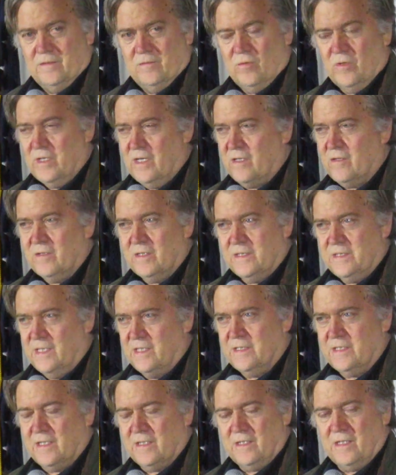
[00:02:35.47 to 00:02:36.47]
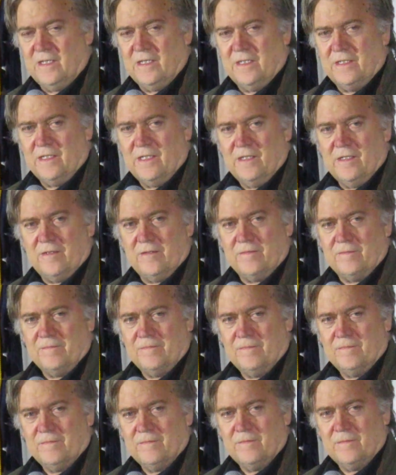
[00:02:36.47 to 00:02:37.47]
we're not going to take that line down.
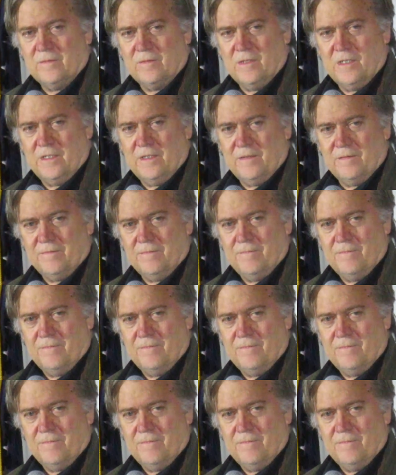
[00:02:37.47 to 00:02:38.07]
Right?